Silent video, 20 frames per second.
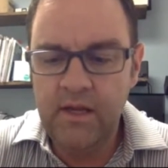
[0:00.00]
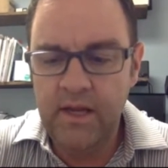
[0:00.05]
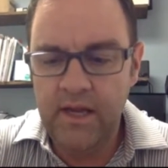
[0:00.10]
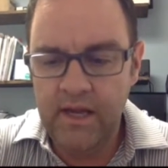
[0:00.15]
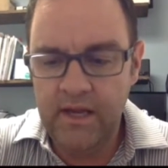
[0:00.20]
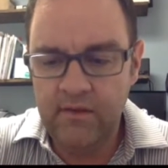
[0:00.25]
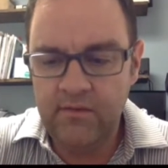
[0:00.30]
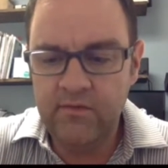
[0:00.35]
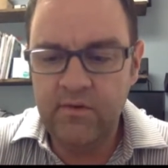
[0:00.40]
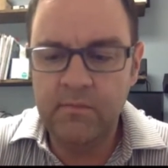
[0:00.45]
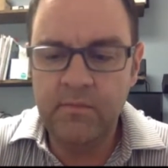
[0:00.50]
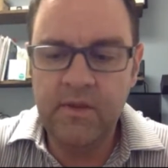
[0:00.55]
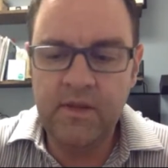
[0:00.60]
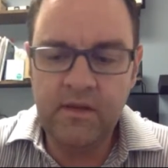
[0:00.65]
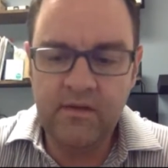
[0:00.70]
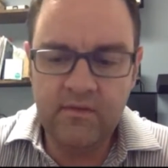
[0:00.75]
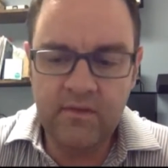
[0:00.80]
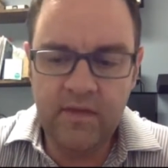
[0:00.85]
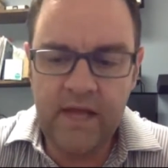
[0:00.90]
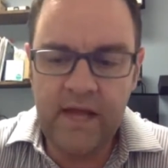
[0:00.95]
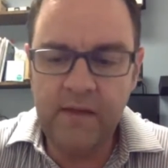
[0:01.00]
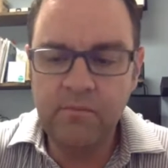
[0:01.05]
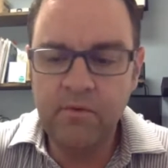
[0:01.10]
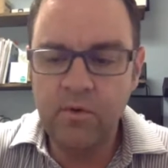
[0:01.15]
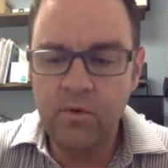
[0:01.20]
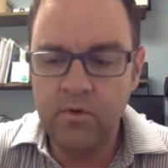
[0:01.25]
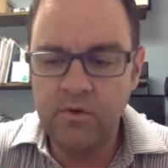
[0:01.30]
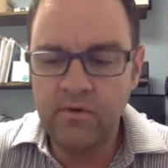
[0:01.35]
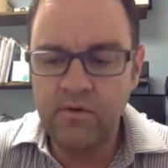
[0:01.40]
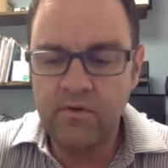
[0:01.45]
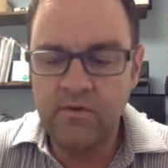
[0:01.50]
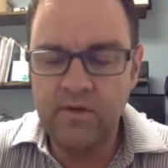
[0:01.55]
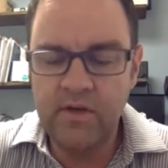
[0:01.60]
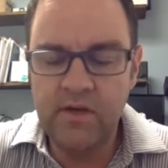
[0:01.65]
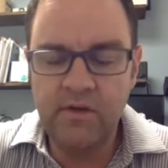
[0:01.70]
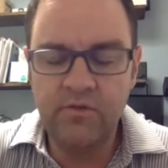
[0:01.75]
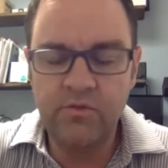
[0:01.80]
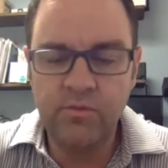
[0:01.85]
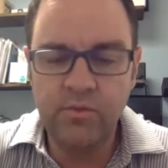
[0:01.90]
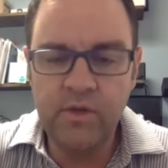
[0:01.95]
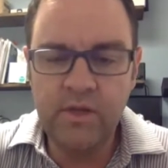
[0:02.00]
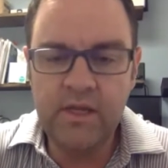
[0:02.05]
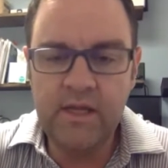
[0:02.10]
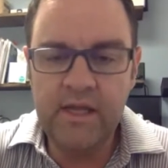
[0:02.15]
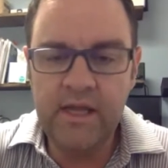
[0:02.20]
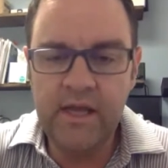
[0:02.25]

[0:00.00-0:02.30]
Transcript: and some of these lab courses, and it's really